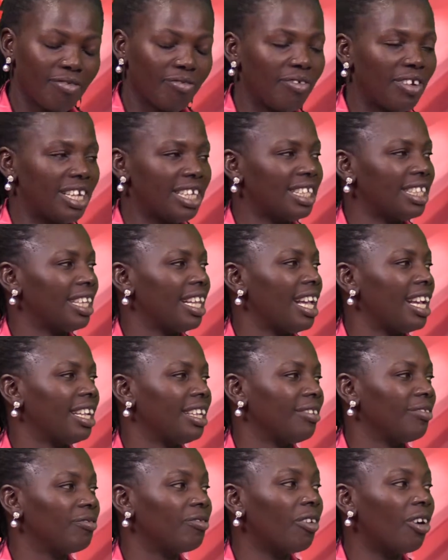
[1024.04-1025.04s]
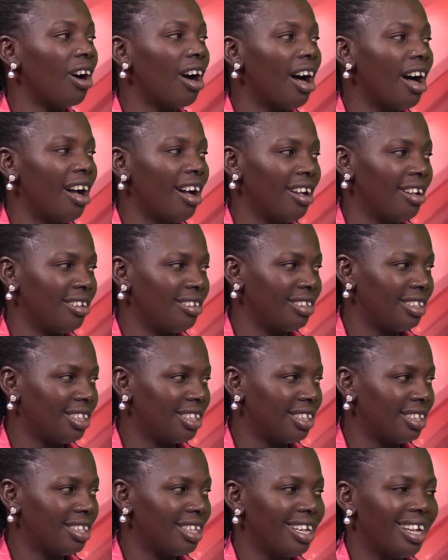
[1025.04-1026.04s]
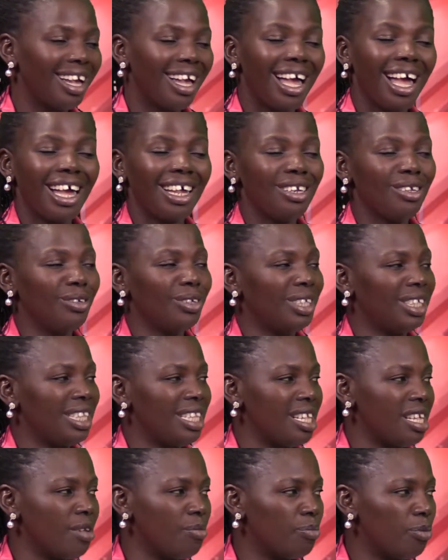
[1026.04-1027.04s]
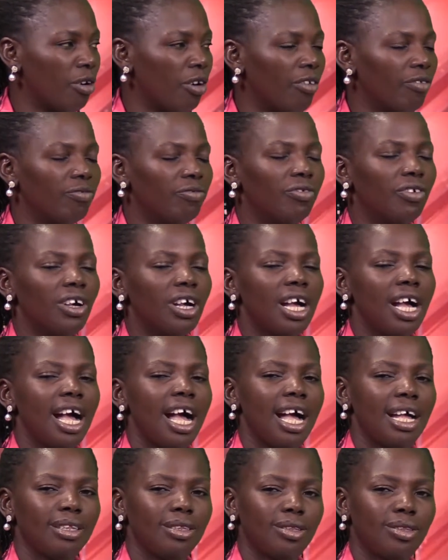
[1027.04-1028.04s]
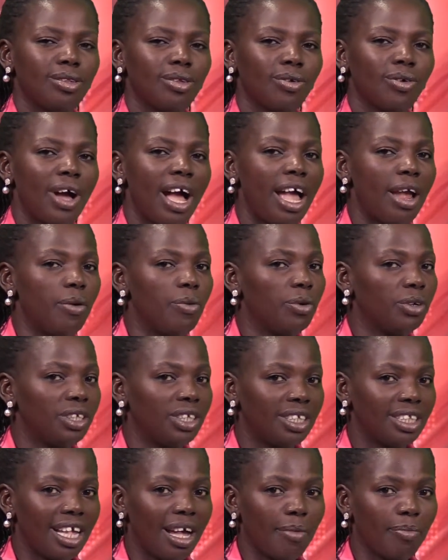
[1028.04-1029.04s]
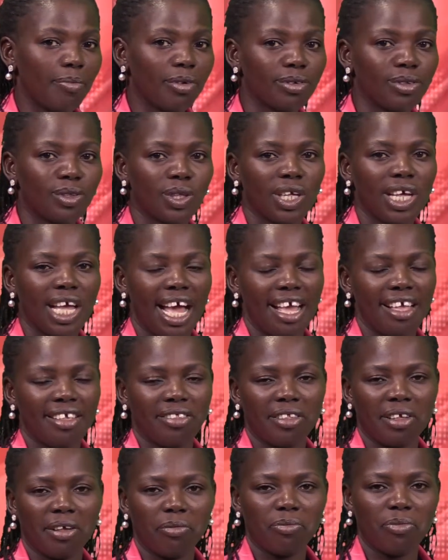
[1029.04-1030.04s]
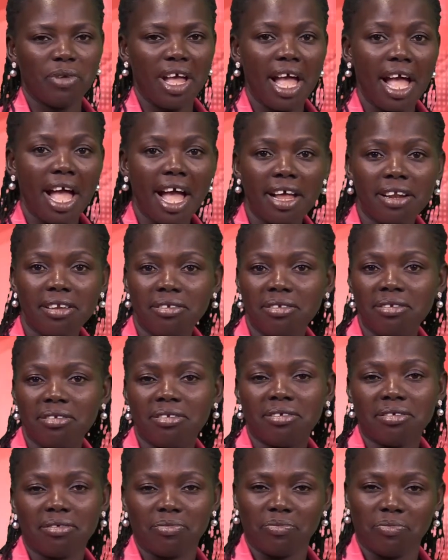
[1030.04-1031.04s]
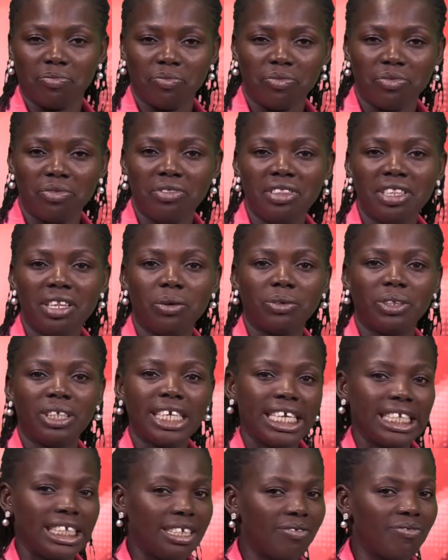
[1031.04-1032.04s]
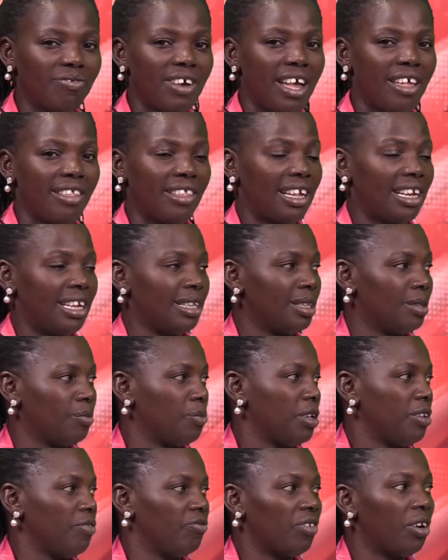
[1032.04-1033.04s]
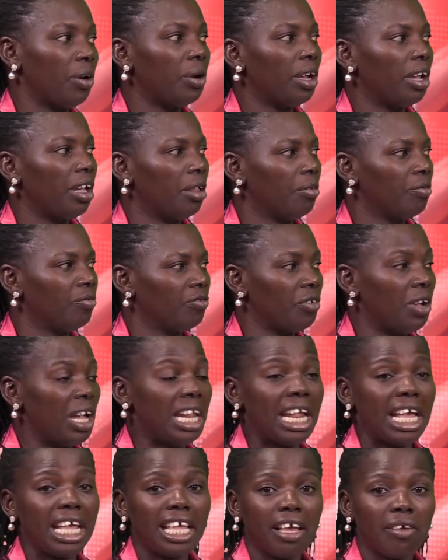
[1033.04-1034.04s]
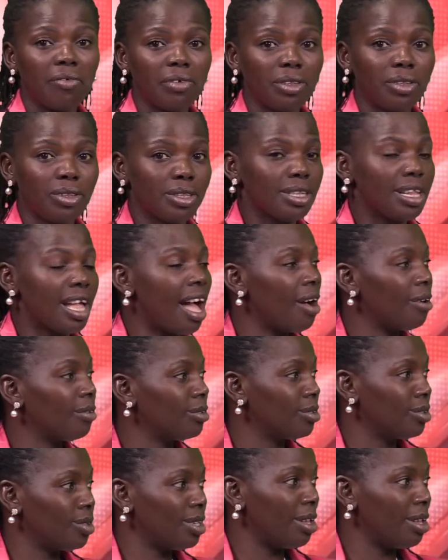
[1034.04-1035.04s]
first line for hours and you sleep off. And so I wrote that book to guide them. And they'll testify that it's been very helpful. And I gave it out to